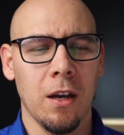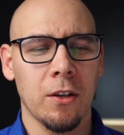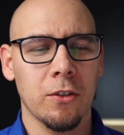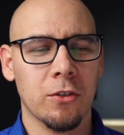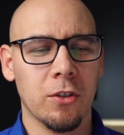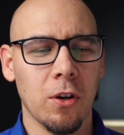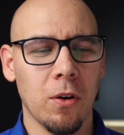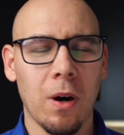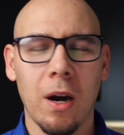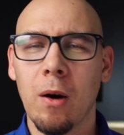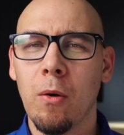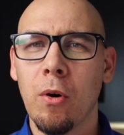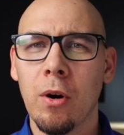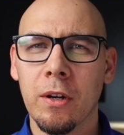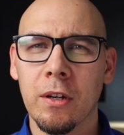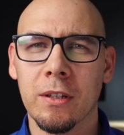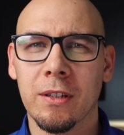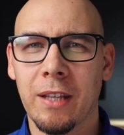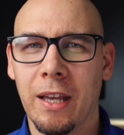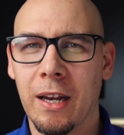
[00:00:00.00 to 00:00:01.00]
So I
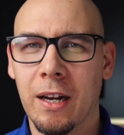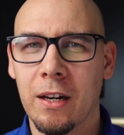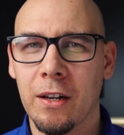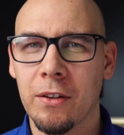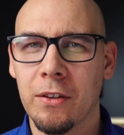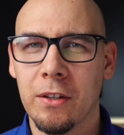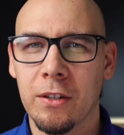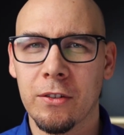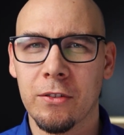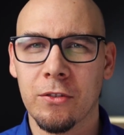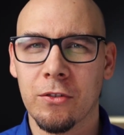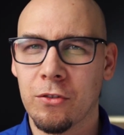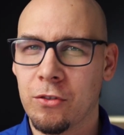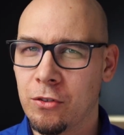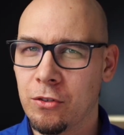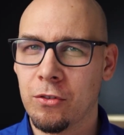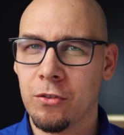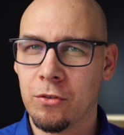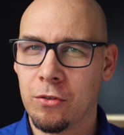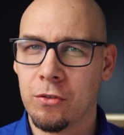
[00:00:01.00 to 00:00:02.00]
want to tackle this
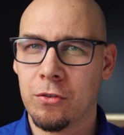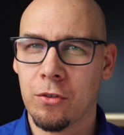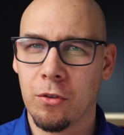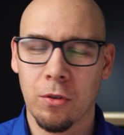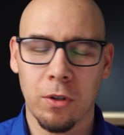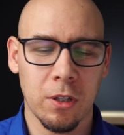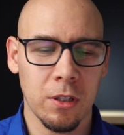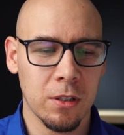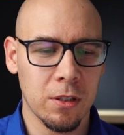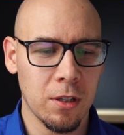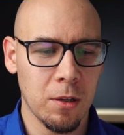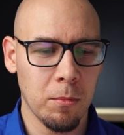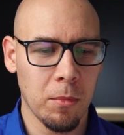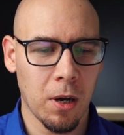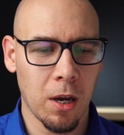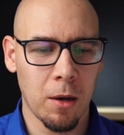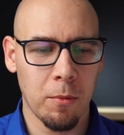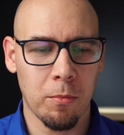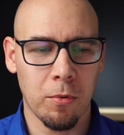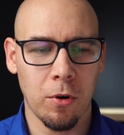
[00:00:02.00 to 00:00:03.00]
so you can see
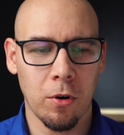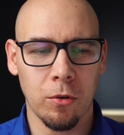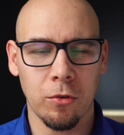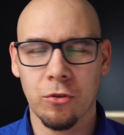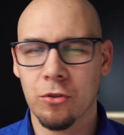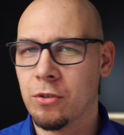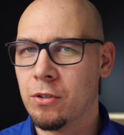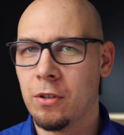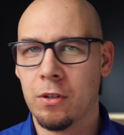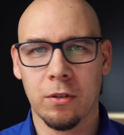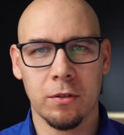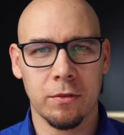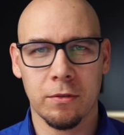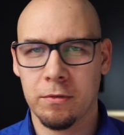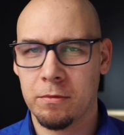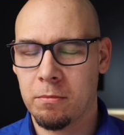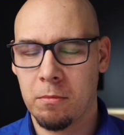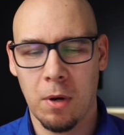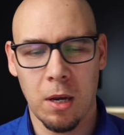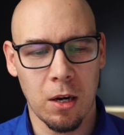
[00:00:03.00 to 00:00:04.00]
my approach.
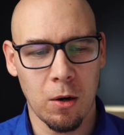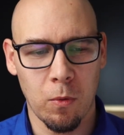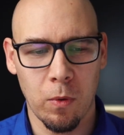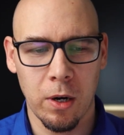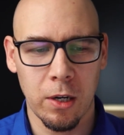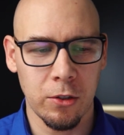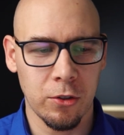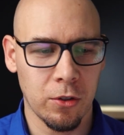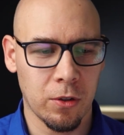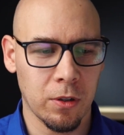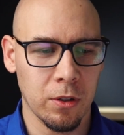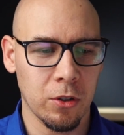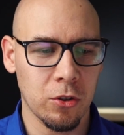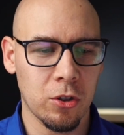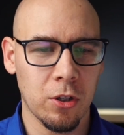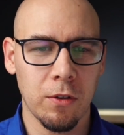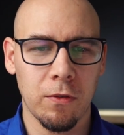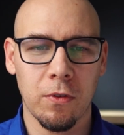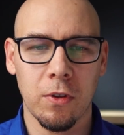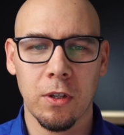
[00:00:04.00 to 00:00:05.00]
There's many ways you can
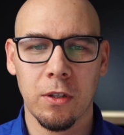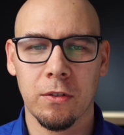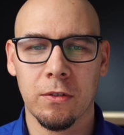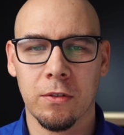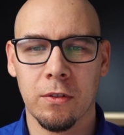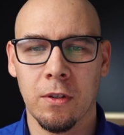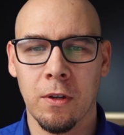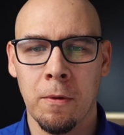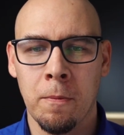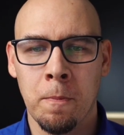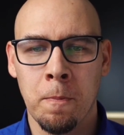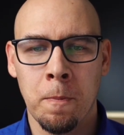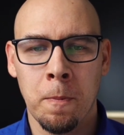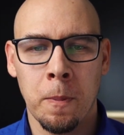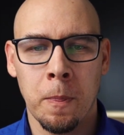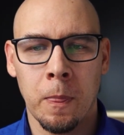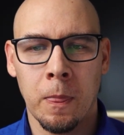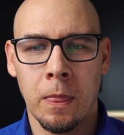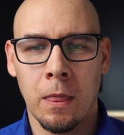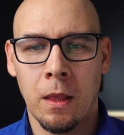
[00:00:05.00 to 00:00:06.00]
achieve this,
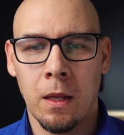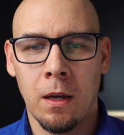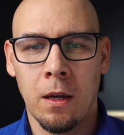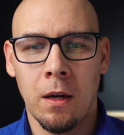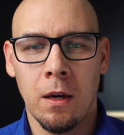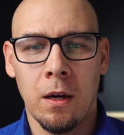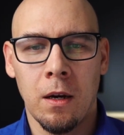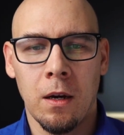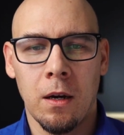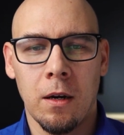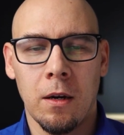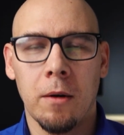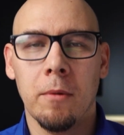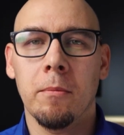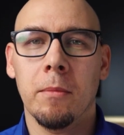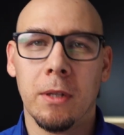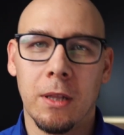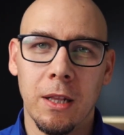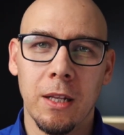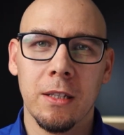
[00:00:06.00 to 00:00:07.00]

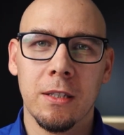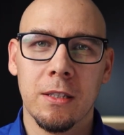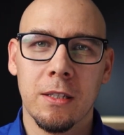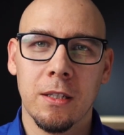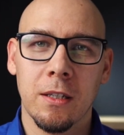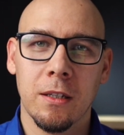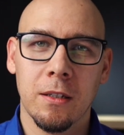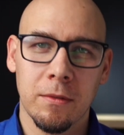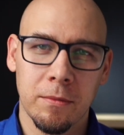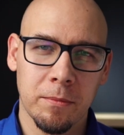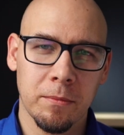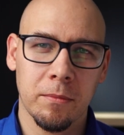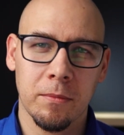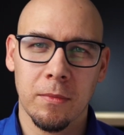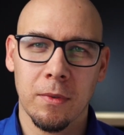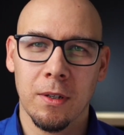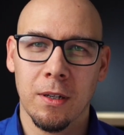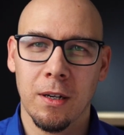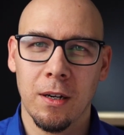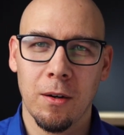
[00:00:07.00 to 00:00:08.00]
but let's see
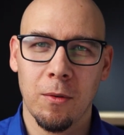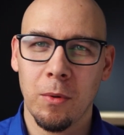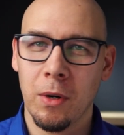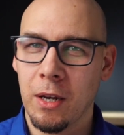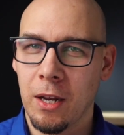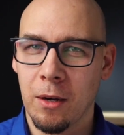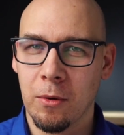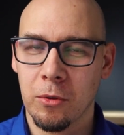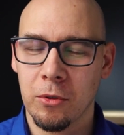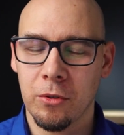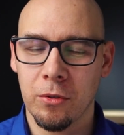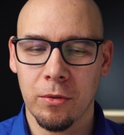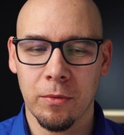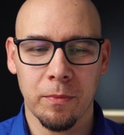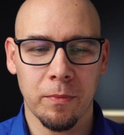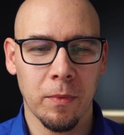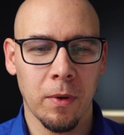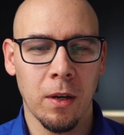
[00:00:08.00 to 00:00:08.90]
what I would do.